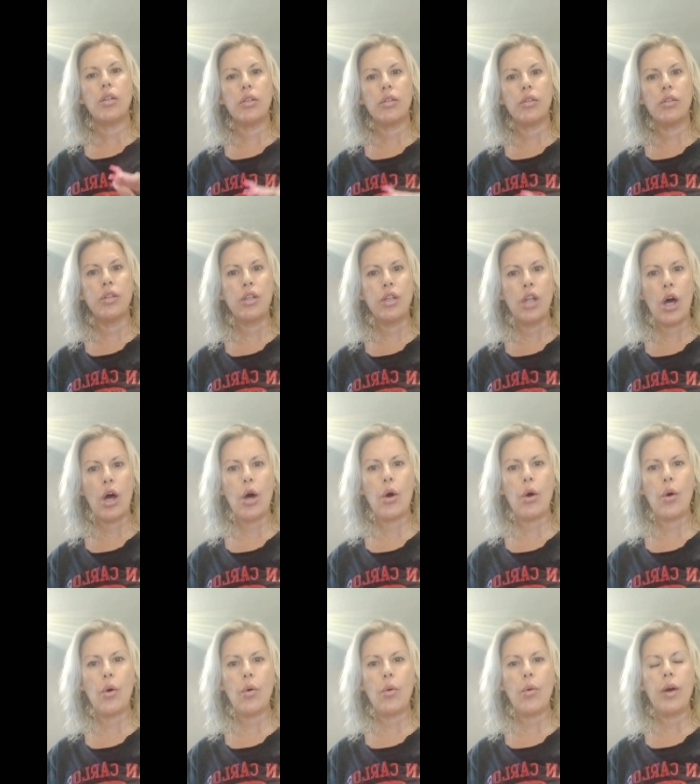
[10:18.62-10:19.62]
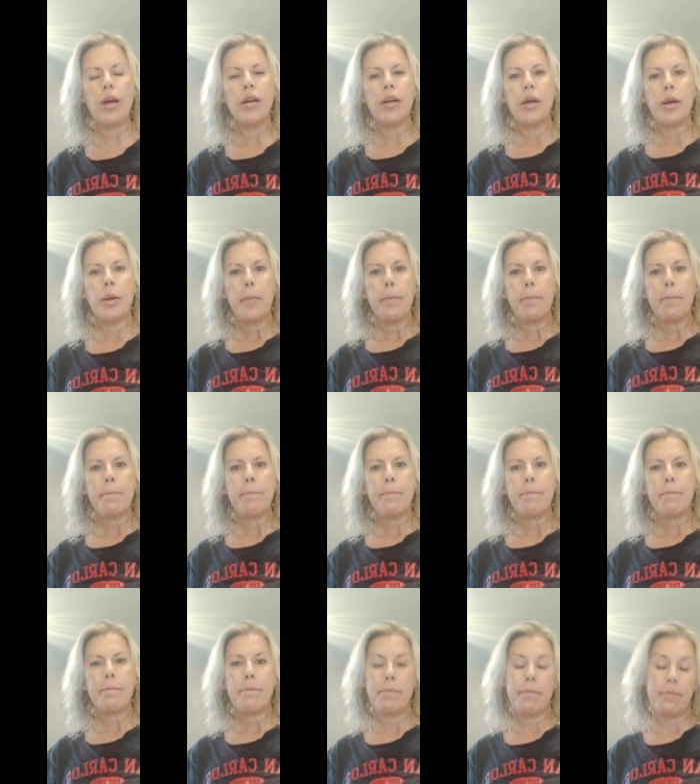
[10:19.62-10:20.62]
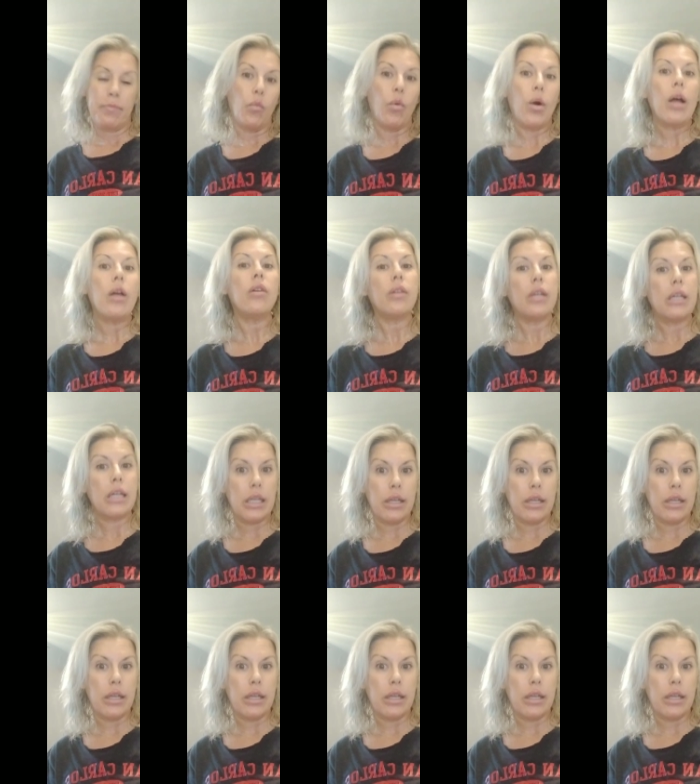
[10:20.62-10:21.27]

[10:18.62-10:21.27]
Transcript: low well,